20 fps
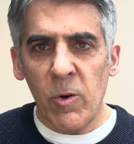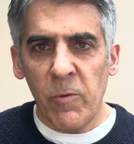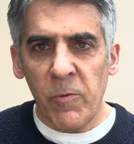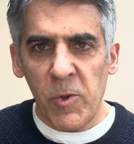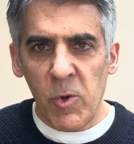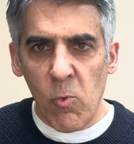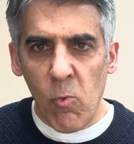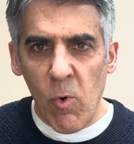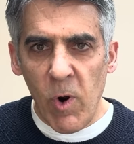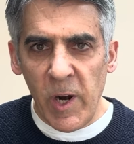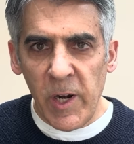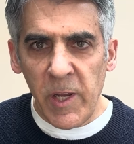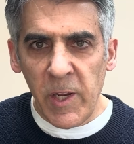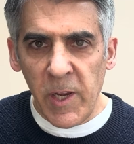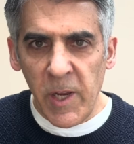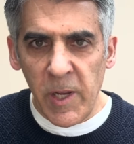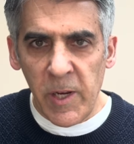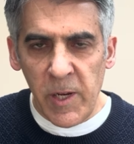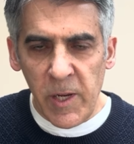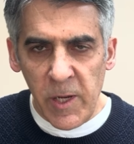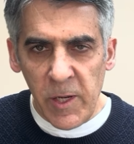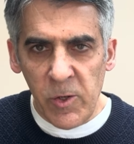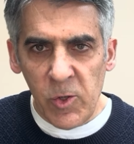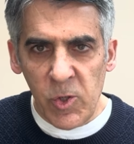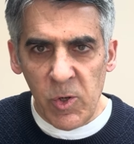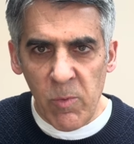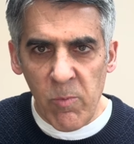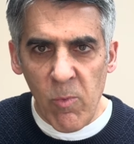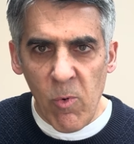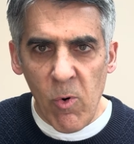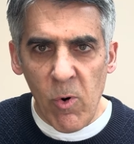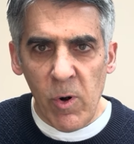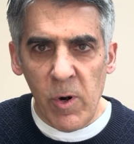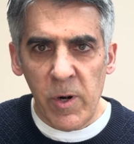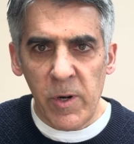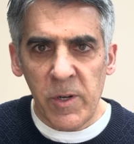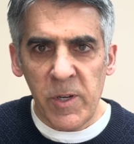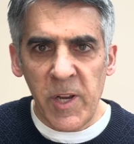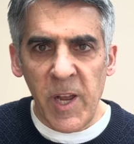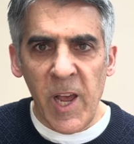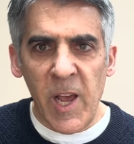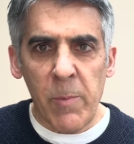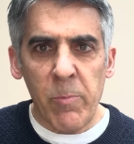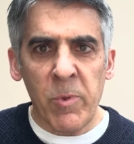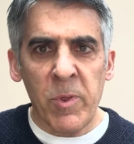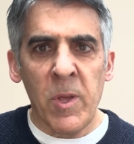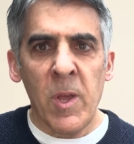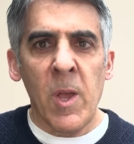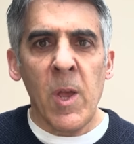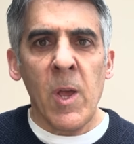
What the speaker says: If you want to get into more depth,